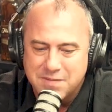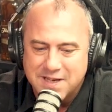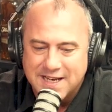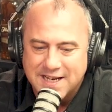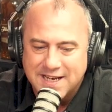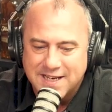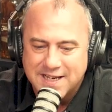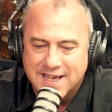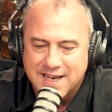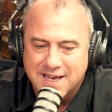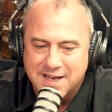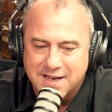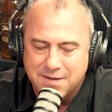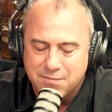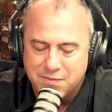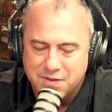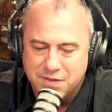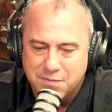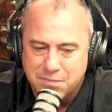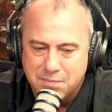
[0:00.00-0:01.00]
being get hit
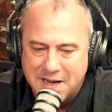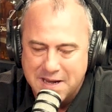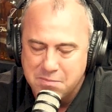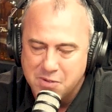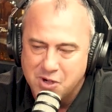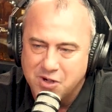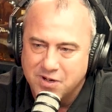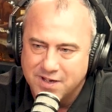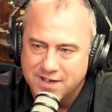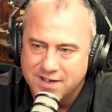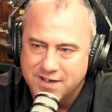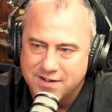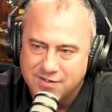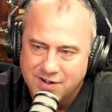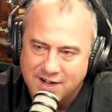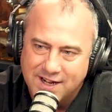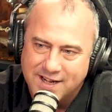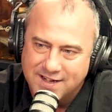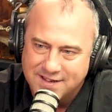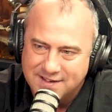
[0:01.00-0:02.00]
with a paintball gun,
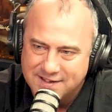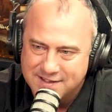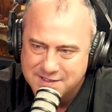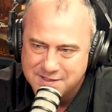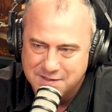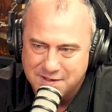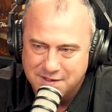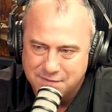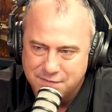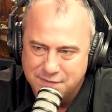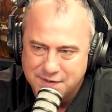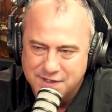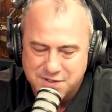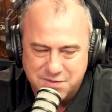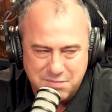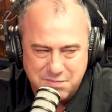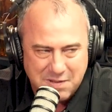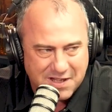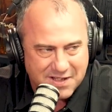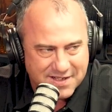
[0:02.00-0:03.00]
right? It feels about